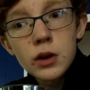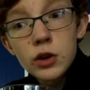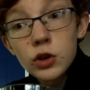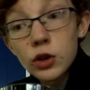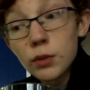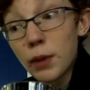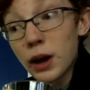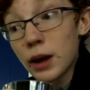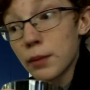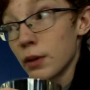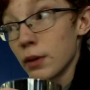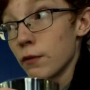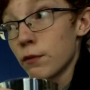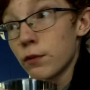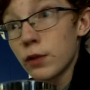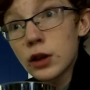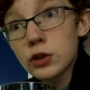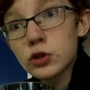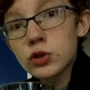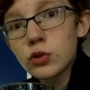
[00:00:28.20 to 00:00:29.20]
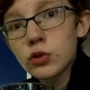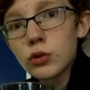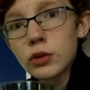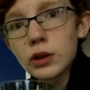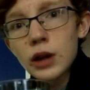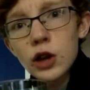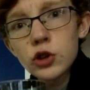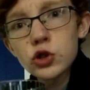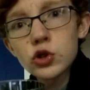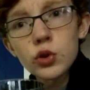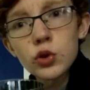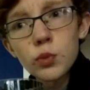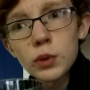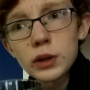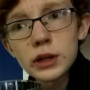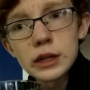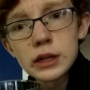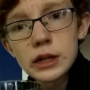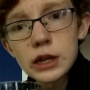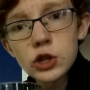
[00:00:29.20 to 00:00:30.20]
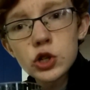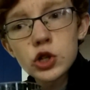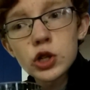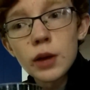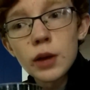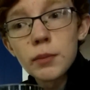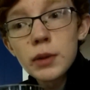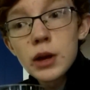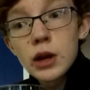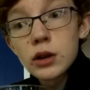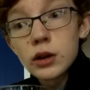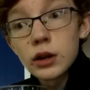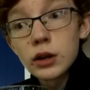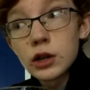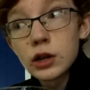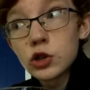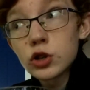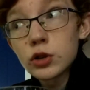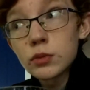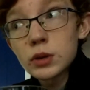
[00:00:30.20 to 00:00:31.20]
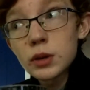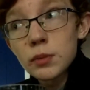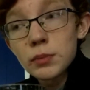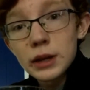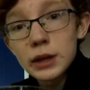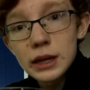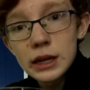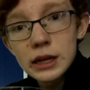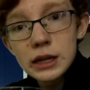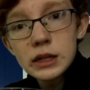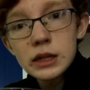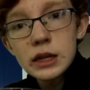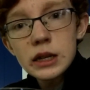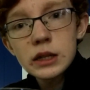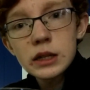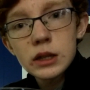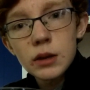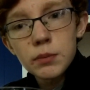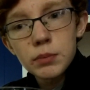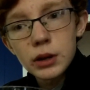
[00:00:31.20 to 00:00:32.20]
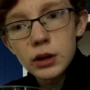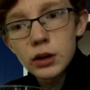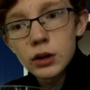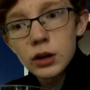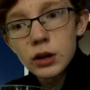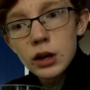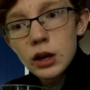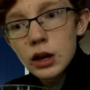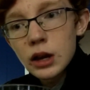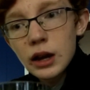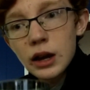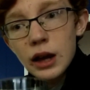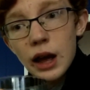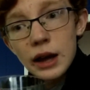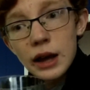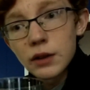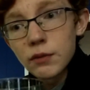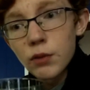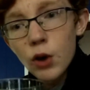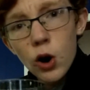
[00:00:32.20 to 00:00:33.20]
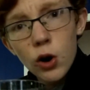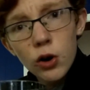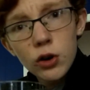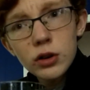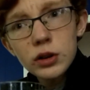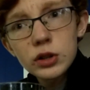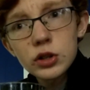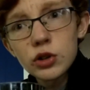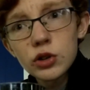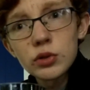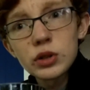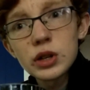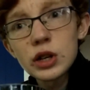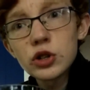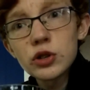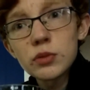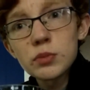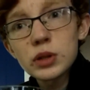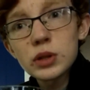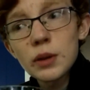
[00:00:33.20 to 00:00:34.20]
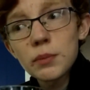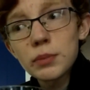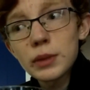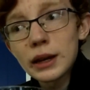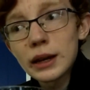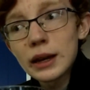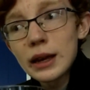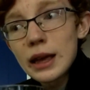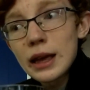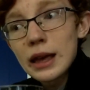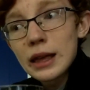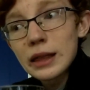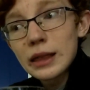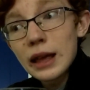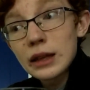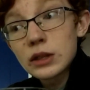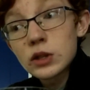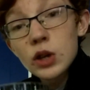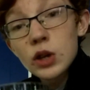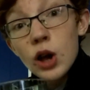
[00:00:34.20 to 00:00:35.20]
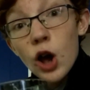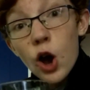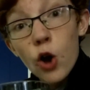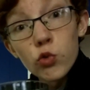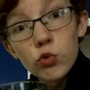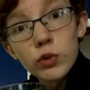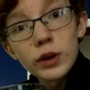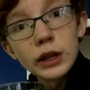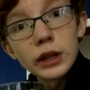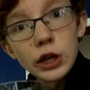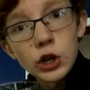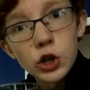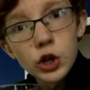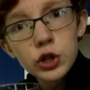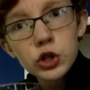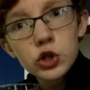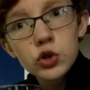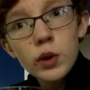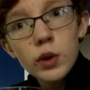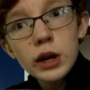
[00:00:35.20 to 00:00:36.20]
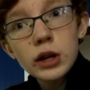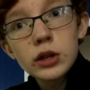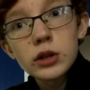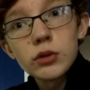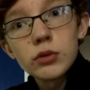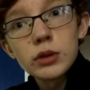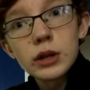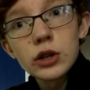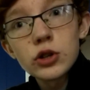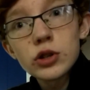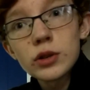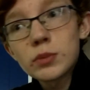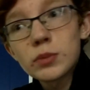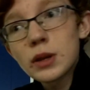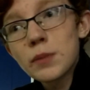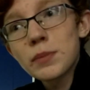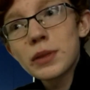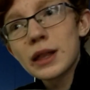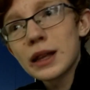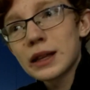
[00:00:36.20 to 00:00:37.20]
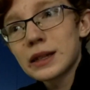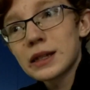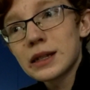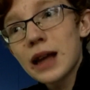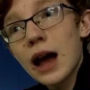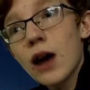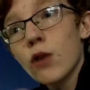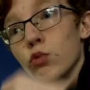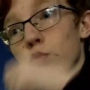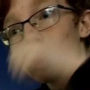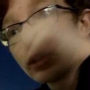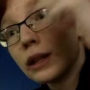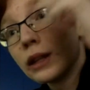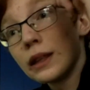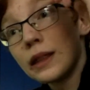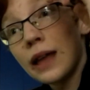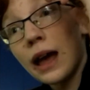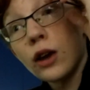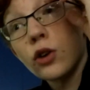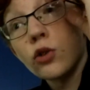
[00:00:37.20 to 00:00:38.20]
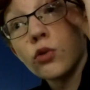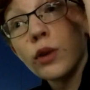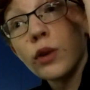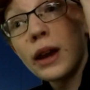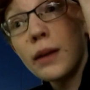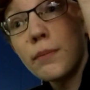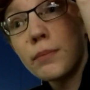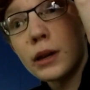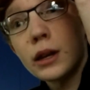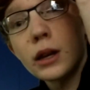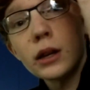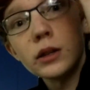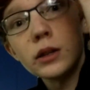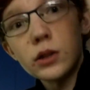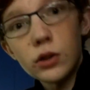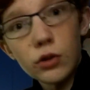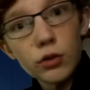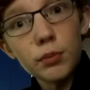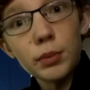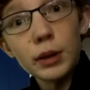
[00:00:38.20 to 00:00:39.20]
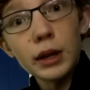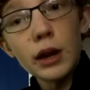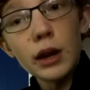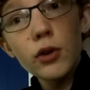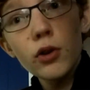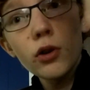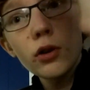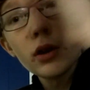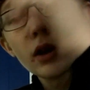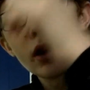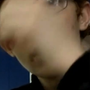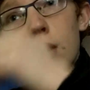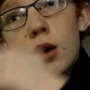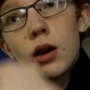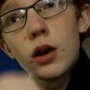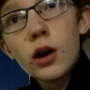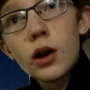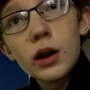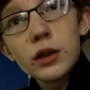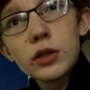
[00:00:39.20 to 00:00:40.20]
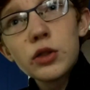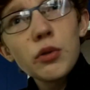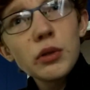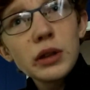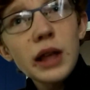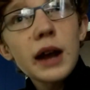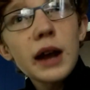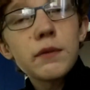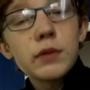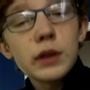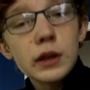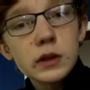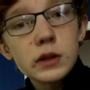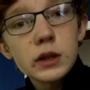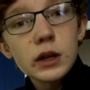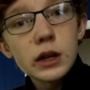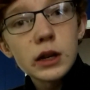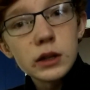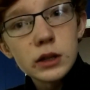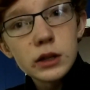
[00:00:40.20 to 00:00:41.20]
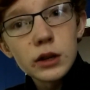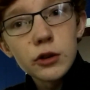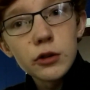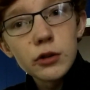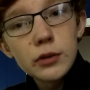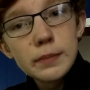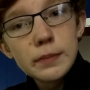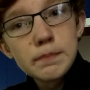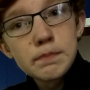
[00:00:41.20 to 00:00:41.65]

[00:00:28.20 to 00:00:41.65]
You might have been flustered, not sure what to teach them. Do you teach them something easy, something kind of hard? Do you teach them something that's a really good trick? Do you teach them something that's not really that great because they're a beginner? There are a lot of things to consider.